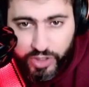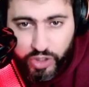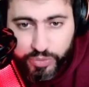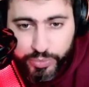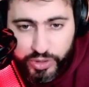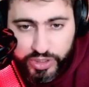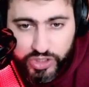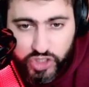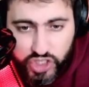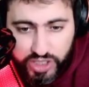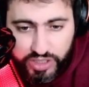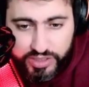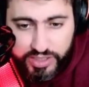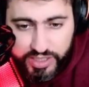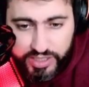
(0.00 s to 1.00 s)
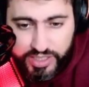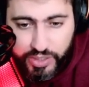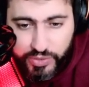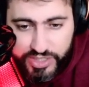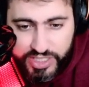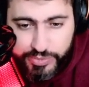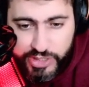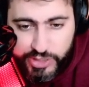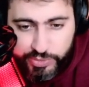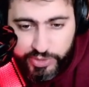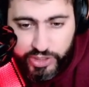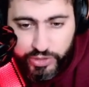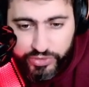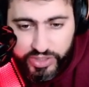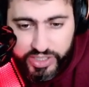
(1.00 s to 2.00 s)
Opponent shielding, that was a
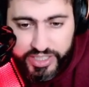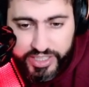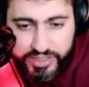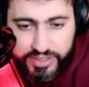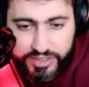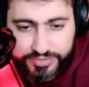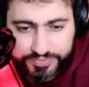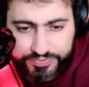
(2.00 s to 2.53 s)
misplay on their end.